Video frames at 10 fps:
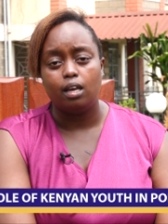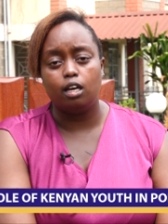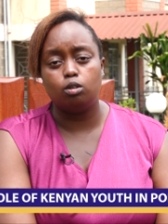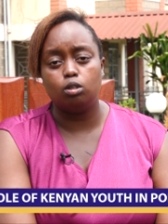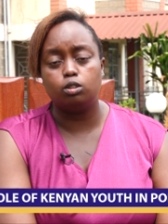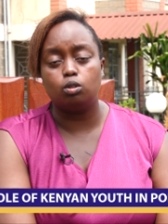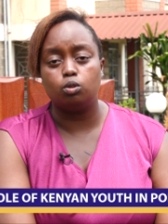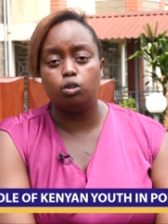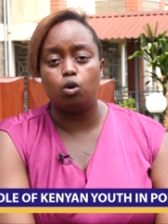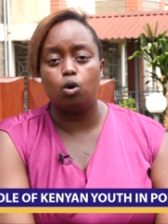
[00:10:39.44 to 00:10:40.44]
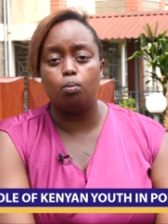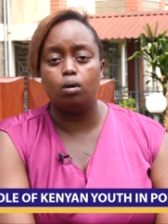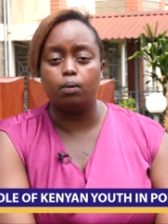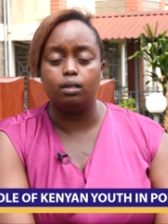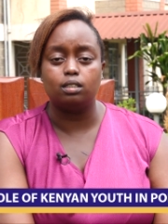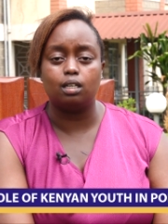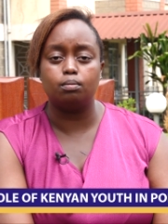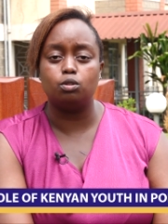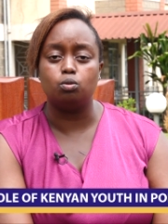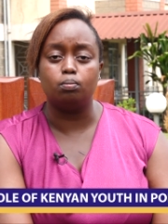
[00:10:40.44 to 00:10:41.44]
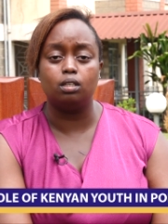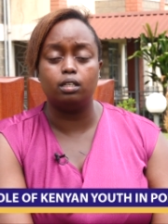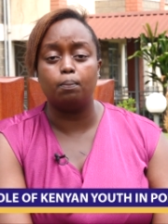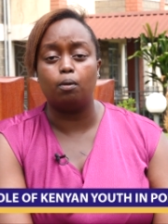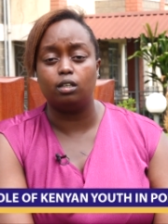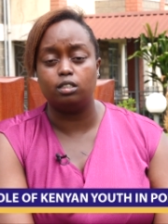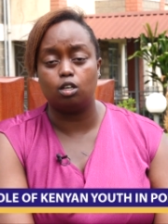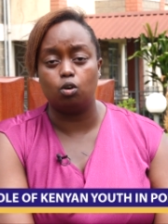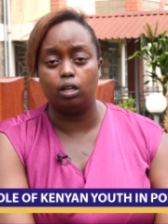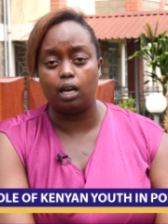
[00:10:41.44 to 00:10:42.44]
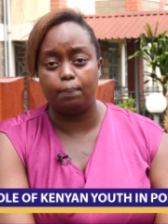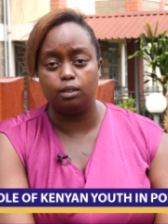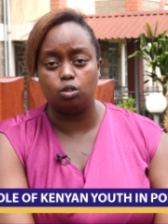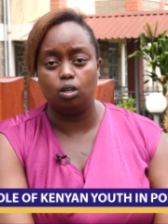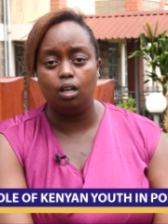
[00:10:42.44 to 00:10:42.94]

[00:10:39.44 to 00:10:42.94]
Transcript: And also do your homework when it comes to building political capital.